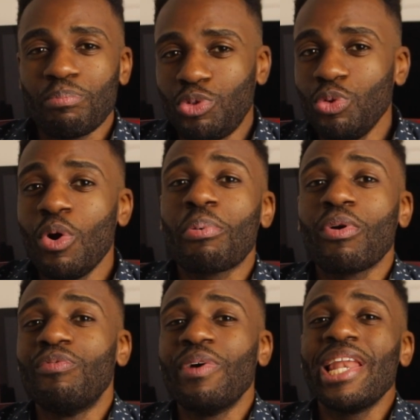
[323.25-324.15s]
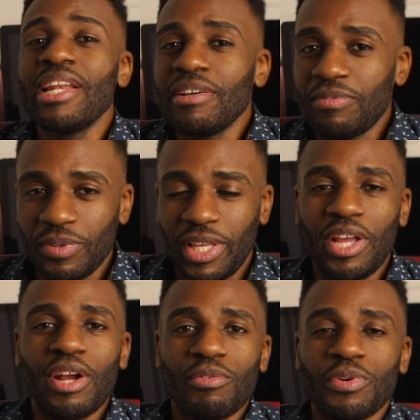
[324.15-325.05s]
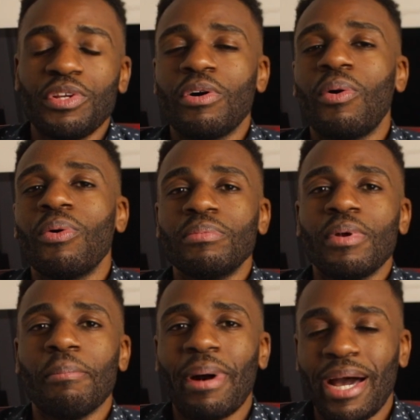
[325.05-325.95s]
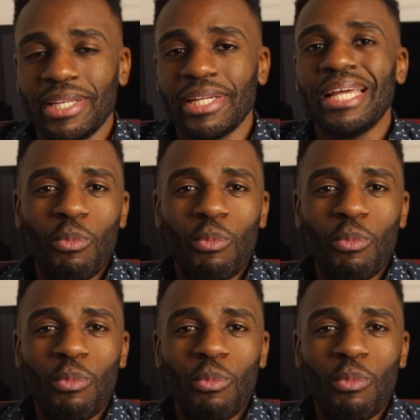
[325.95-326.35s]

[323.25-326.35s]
do a preventative care for your own body.